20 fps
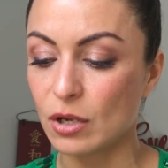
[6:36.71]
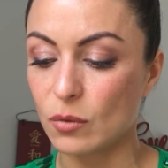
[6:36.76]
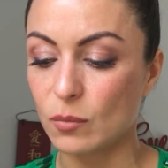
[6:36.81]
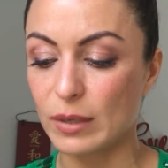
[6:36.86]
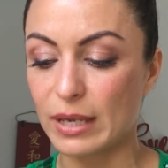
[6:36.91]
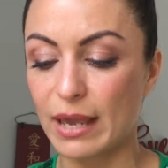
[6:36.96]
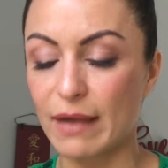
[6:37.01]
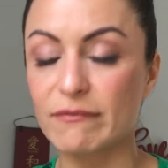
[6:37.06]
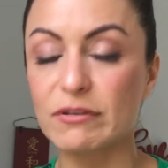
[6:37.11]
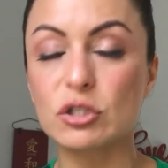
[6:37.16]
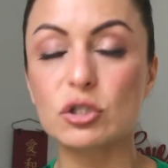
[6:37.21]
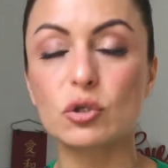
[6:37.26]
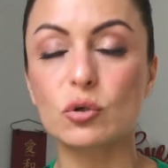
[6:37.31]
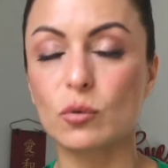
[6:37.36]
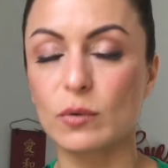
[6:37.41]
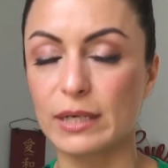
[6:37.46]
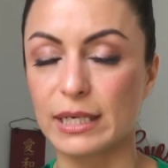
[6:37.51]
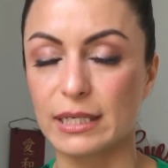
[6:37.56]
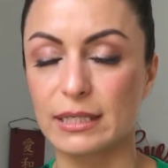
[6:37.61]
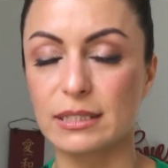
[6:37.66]
We have a
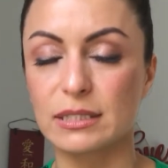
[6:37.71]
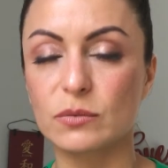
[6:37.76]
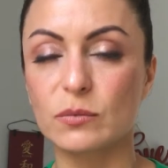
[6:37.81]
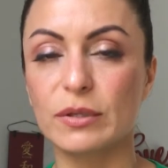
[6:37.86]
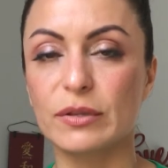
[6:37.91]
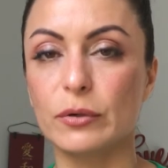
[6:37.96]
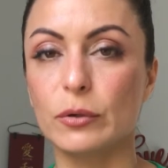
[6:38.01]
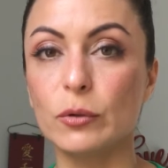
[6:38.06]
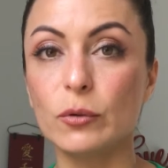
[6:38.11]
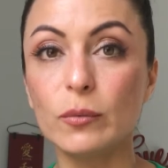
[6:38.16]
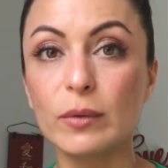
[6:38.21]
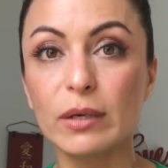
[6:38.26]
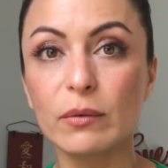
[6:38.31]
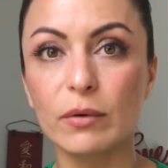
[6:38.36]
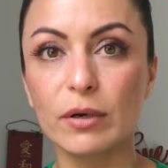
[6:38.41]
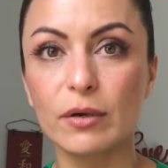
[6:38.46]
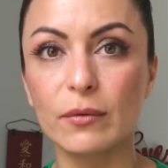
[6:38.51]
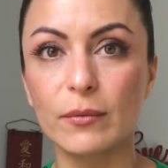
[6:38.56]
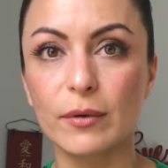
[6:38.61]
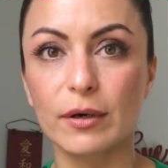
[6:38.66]
choice with who we
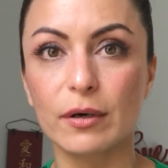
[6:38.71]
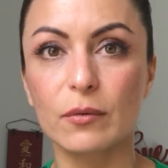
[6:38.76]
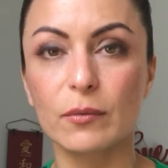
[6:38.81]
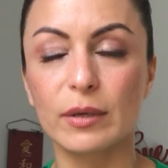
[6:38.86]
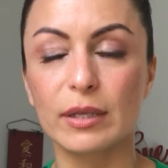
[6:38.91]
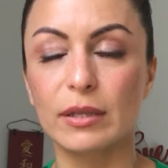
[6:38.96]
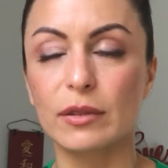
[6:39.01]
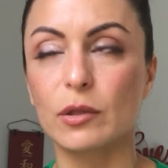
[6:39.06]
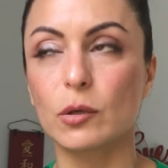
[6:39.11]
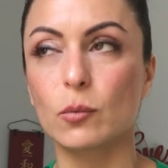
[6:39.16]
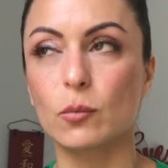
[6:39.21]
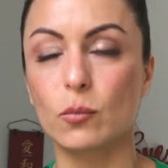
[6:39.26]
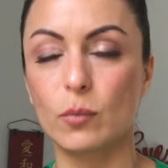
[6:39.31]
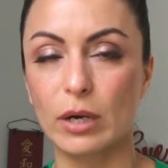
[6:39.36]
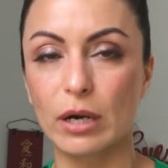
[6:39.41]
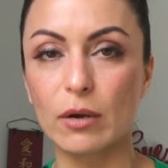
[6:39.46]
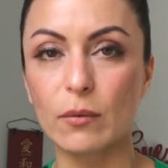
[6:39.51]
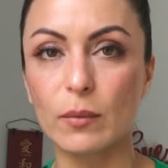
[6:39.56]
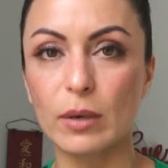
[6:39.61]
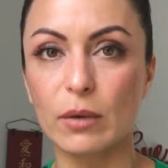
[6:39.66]
want to work with,
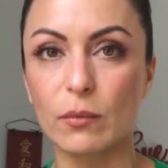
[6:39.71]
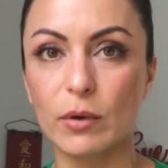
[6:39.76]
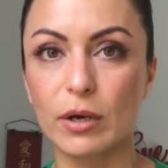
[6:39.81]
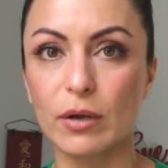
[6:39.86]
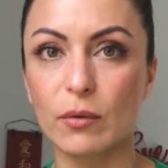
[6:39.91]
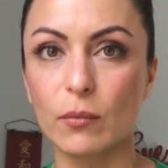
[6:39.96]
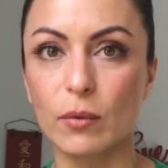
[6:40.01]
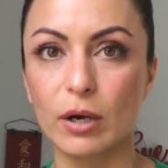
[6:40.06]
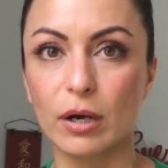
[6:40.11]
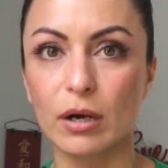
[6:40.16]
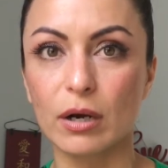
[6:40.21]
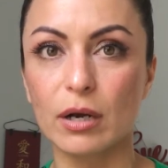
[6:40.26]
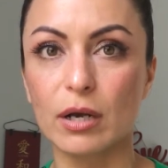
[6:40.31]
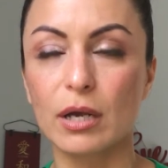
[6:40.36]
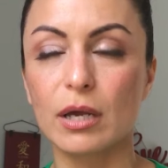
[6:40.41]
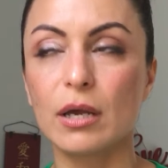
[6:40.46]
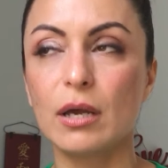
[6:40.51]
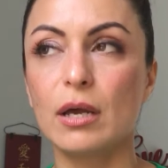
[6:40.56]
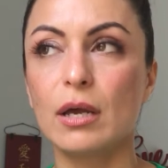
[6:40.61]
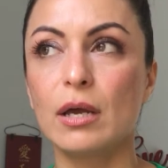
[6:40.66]
where we want to work,
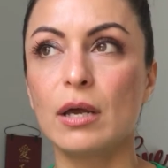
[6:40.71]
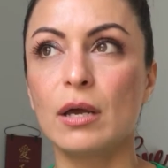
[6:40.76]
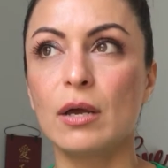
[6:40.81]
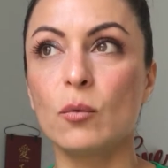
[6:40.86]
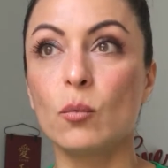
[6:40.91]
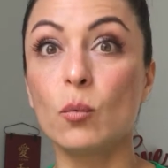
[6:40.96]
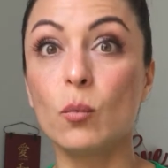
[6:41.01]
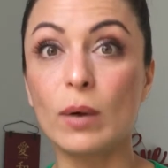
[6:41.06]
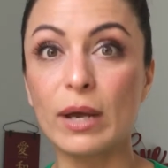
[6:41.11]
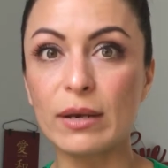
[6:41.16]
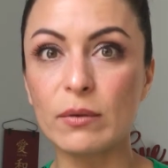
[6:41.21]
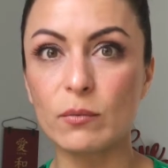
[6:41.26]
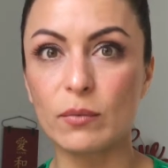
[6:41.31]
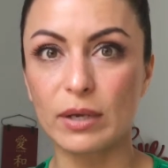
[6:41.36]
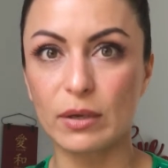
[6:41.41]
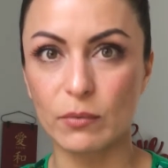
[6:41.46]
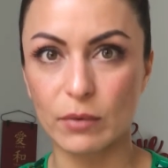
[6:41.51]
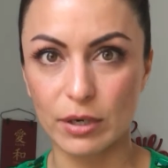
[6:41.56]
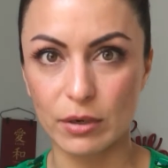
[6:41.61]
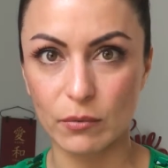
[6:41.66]
when
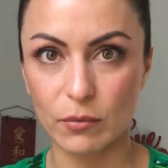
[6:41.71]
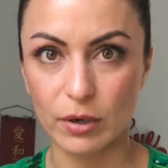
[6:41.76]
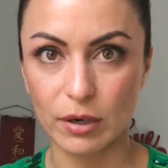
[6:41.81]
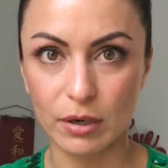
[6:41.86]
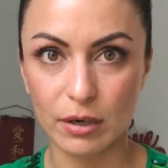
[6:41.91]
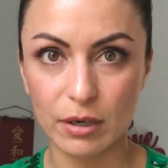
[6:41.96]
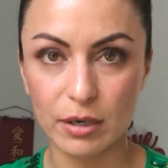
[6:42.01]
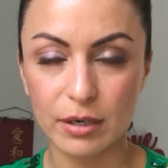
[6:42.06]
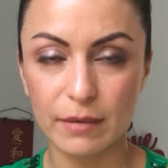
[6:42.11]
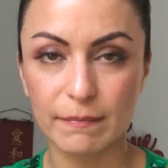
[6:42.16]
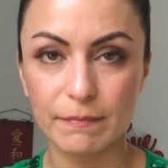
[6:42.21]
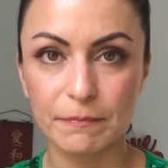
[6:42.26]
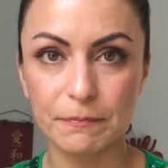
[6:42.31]
we want to work.